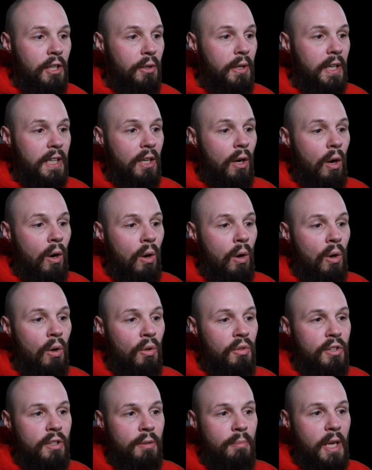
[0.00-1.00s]
you're getting
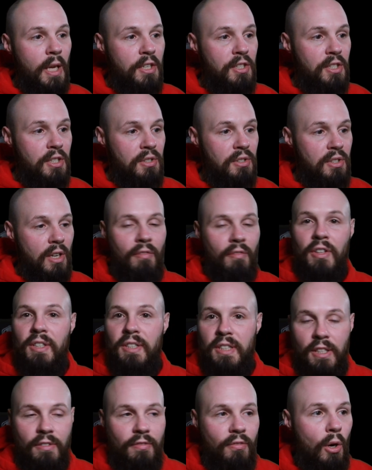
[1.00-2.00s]
all the dimensions of the
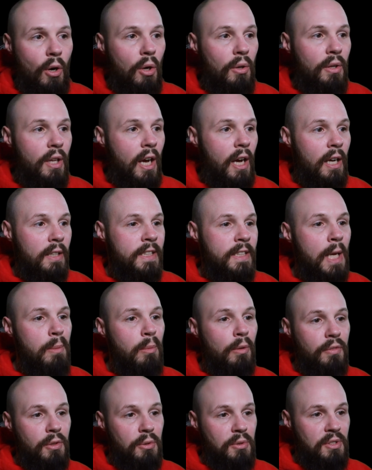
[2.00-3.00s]
default uh,
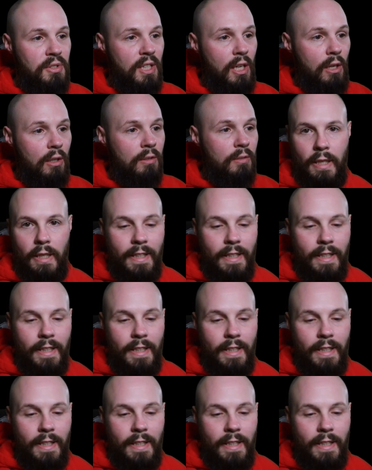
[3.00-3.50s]
table view cell.